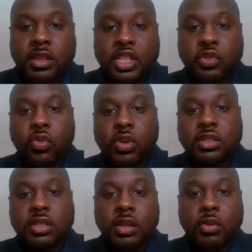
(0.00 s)
This
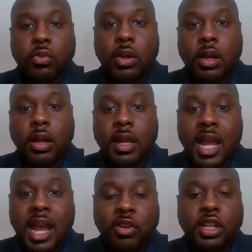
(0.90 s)
was an
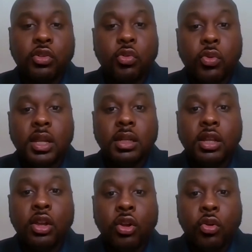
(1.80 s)
African
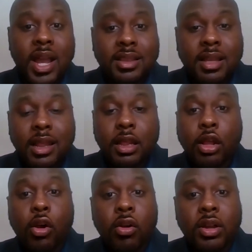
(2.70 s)
queen who had the
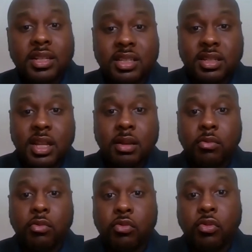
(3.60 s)
longest
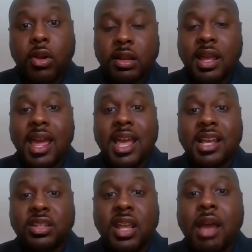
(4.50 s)
stint run
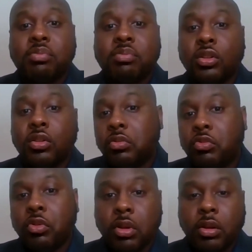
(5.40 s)
as the absolute
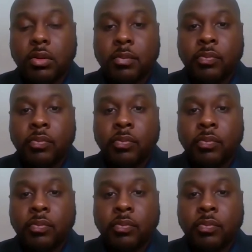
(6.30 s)
ruler.